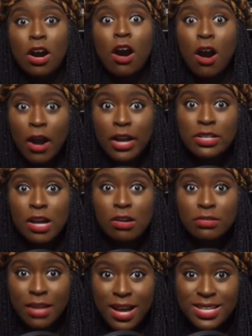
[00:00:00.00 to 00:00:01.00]
hard
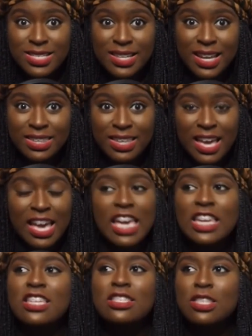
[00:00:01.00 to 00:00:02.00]
down knocks like that
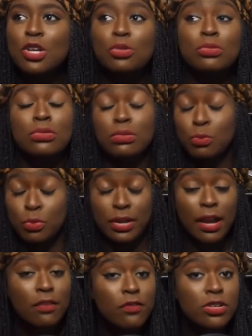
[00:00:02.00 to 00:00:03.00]
and it's when
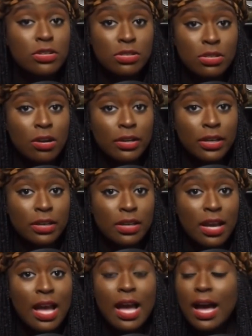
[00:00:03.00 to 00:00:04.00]
i first started
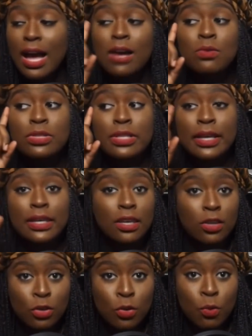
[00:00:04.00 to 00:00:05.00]
i was like
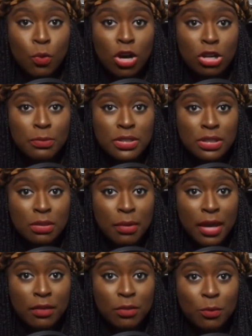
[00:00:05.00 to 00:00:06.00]
can you walk me to the
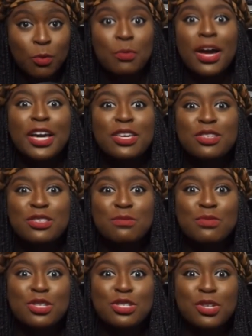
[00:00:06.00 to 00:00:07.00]
bathroom i used to
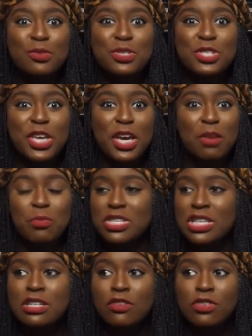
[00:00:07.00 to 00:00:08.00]
be so scared because
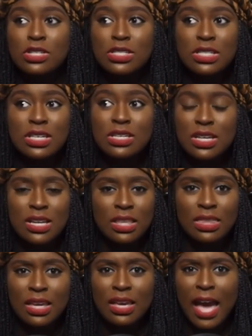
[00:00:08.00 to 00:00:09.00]
i never seen
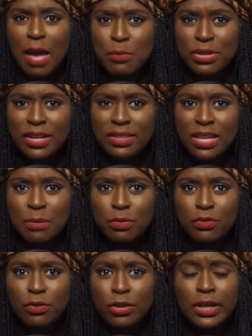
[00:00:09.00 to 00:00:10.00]
anything happen like that
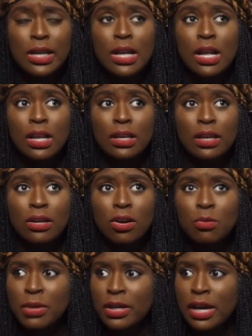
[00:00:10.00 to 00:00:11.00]
before like
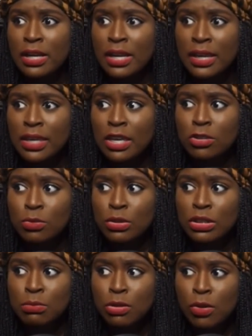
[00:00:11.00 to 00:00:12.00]
oh my god did that candle
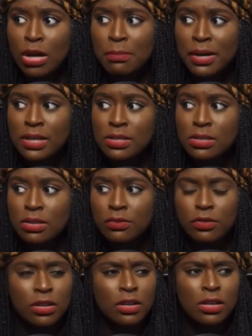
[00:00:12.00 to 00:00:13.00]
really blow out by
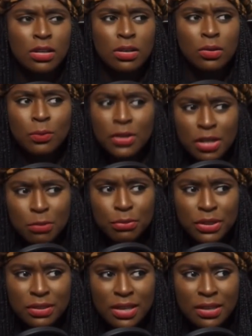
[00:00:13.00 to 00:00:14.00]
itself or we didn't
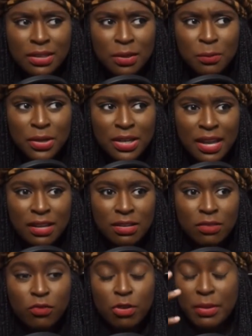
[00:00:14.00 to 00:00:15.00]
put that there where did that
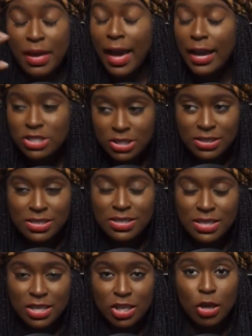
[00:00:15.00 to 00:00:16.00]
come from and actually
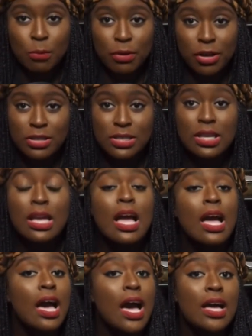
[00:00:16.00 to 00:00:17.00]
seeing it in person
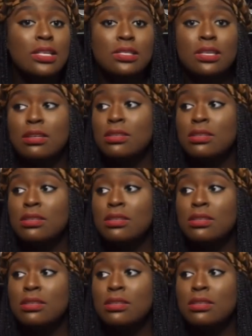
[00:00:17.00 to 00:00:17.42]
i said